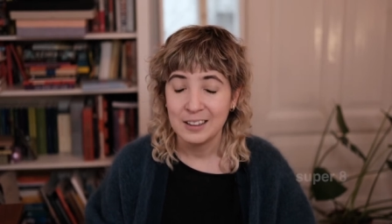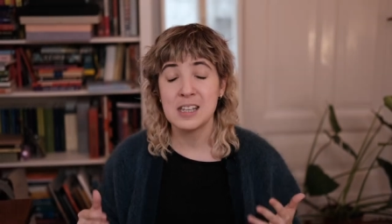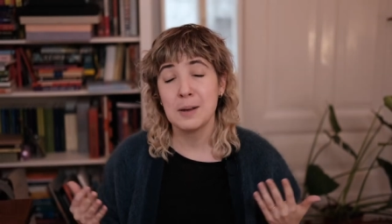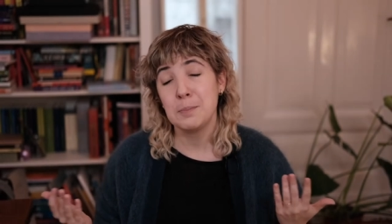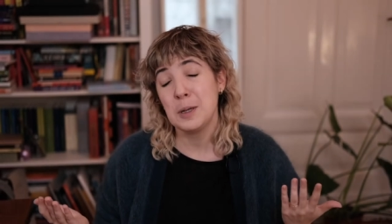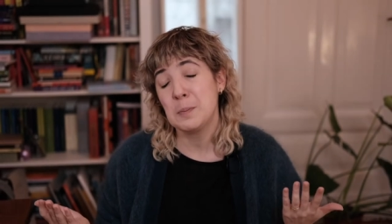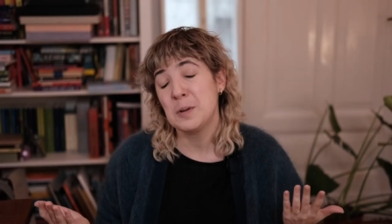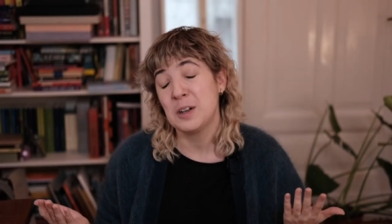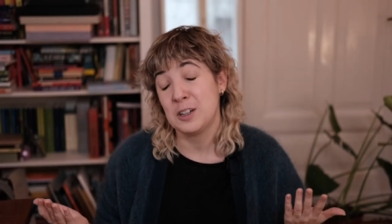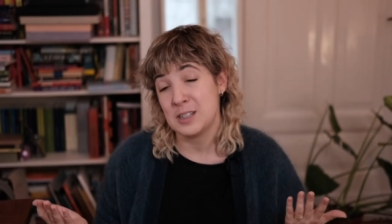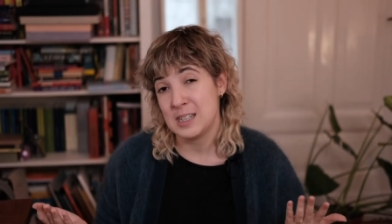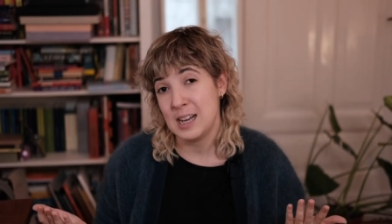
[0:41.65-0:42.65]
Some people
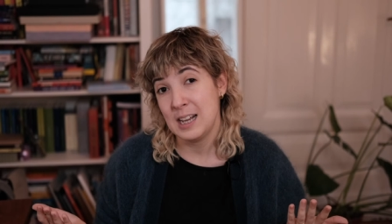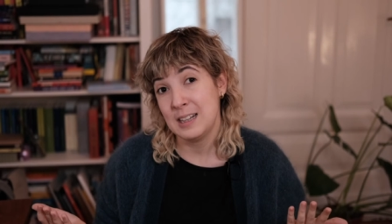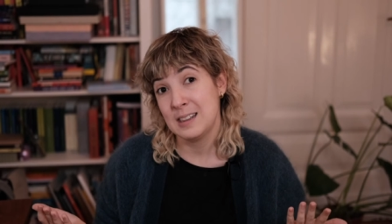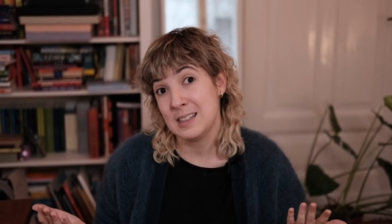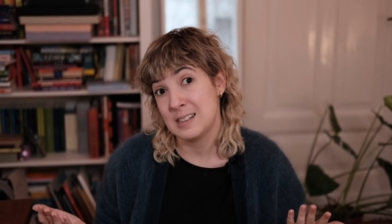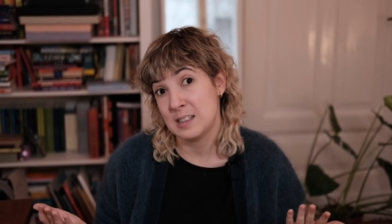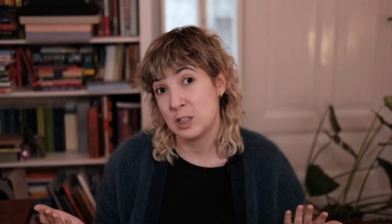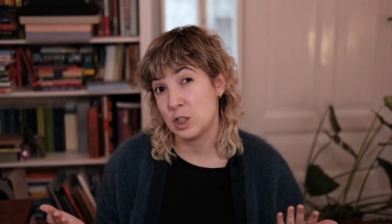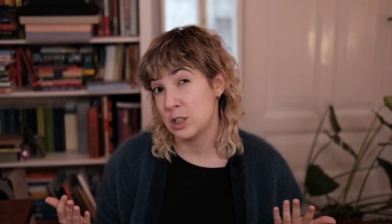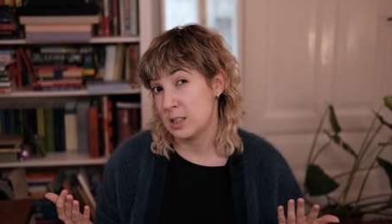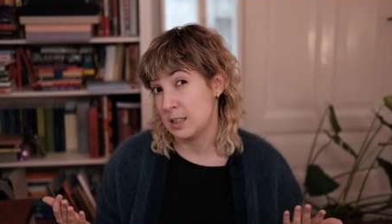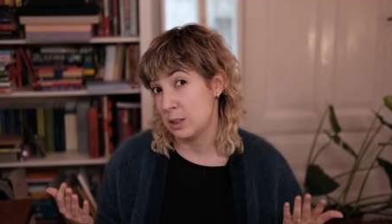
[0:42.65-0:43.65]
are saying this is
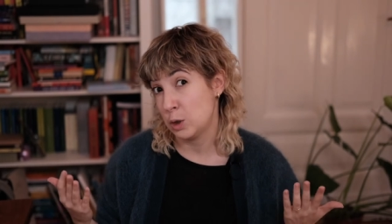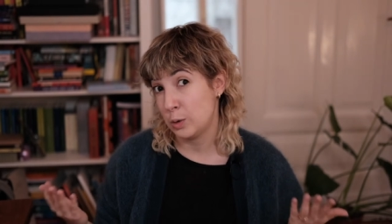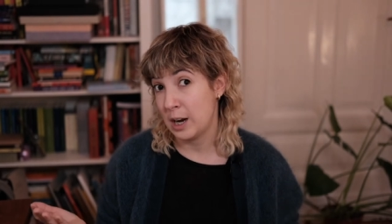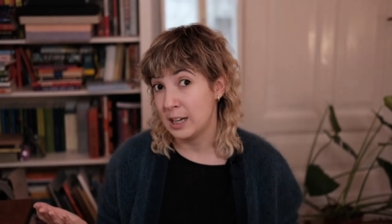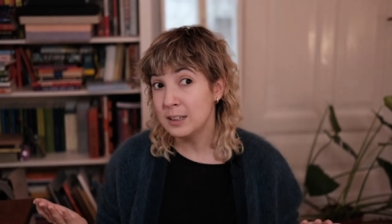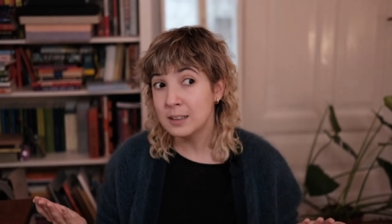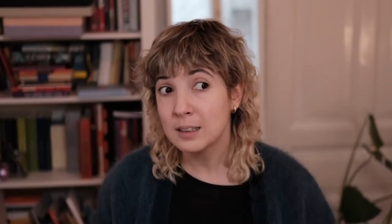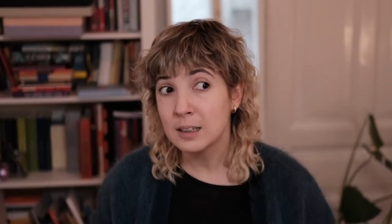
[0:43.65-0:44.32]
just a trend,